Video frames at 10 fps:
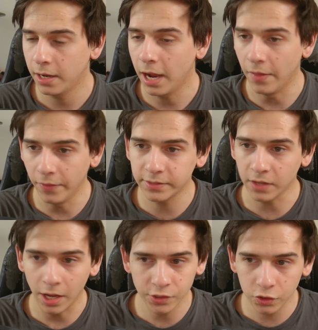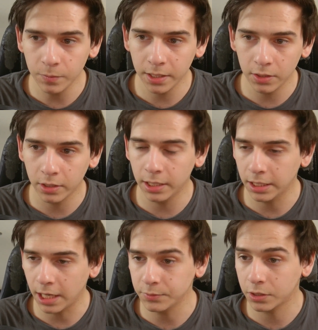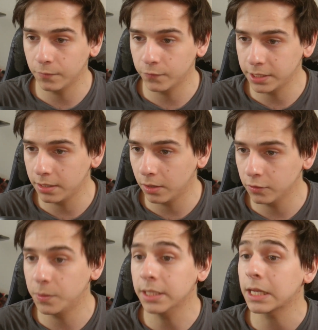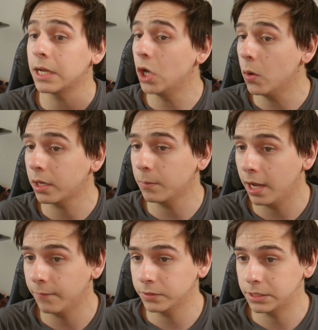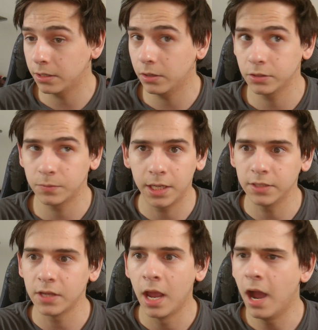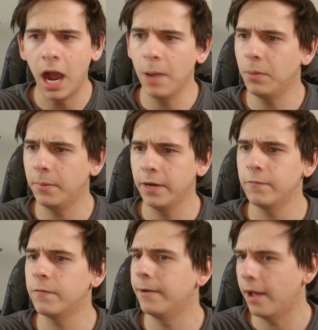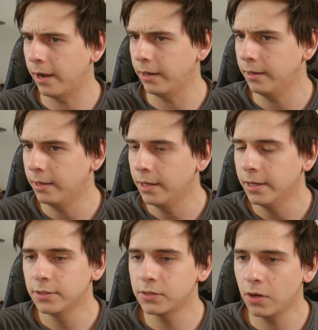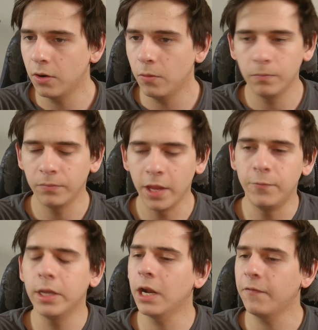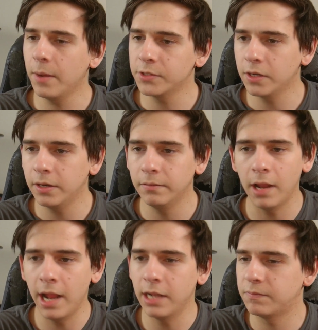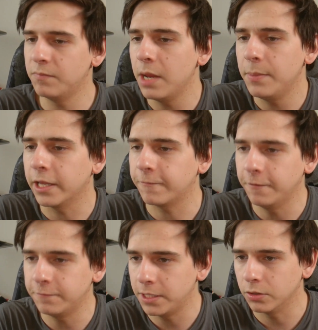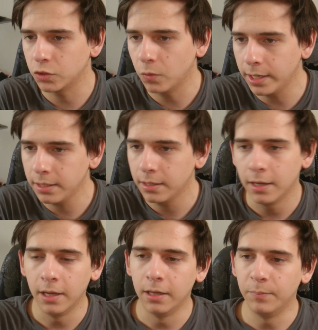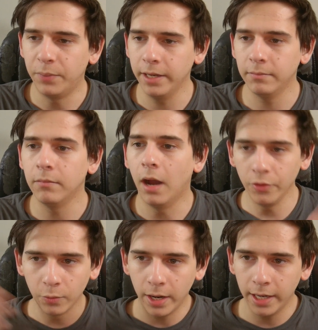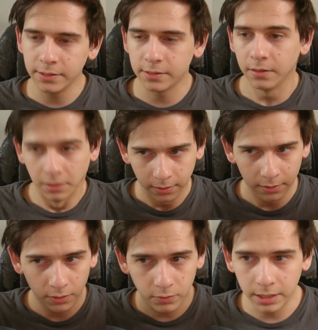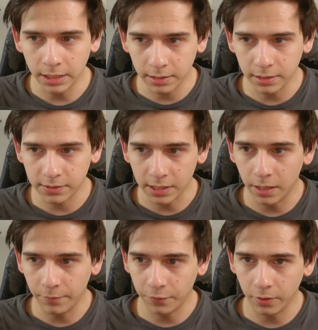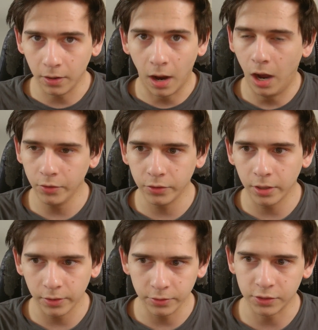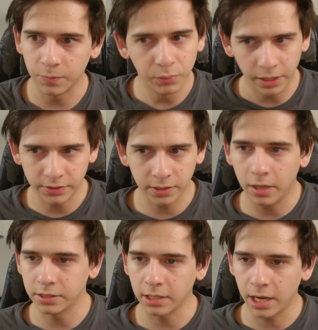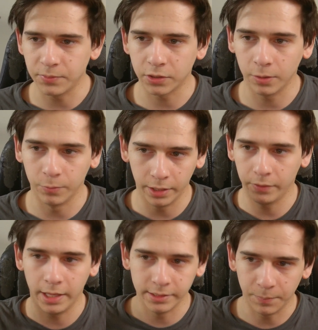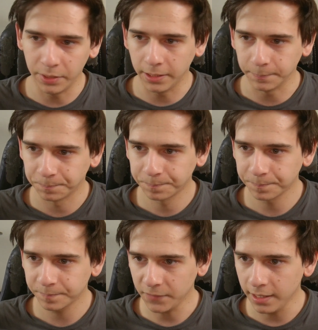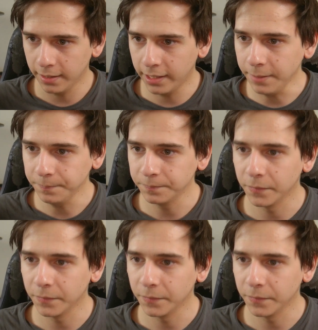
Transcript: And that's assuming you're getting the capture card for $10 because I know it can be had for $10 because I bought mine for $9. So if you get off Amazon, it's maybe like 15 or 20, but otherwise you could get this set up for $100 plus the cost of the capture card, whatever that ends up being. Okay.